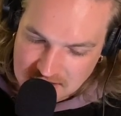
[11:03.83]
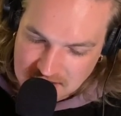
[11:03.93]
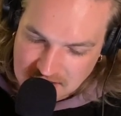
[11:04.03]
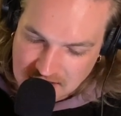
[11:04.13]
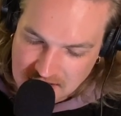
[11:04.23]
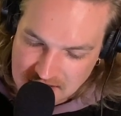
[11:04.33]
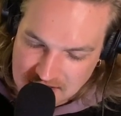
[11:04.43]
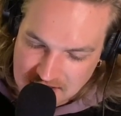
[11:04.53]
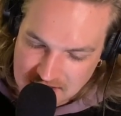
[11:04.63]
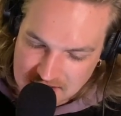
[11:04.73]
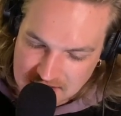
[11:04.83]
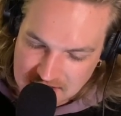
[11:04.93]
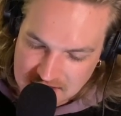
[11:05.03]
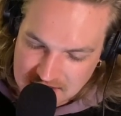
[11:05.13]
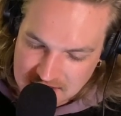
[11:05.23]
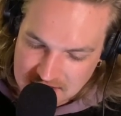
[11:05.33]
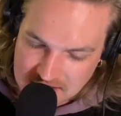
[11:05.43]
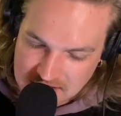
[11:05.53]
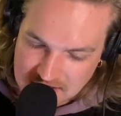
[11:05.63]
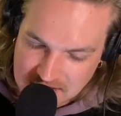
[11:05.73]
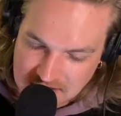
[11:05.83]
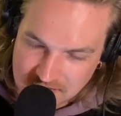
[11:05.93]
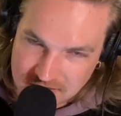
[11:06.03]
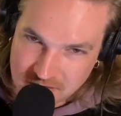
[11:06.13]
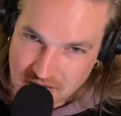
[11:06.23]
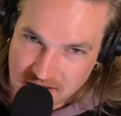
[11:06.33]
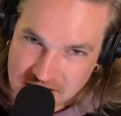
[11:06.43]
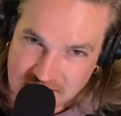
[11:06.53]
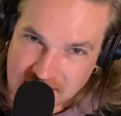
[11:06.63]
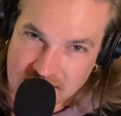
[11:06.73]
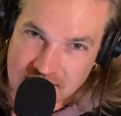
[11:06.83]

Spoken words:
can, even brushing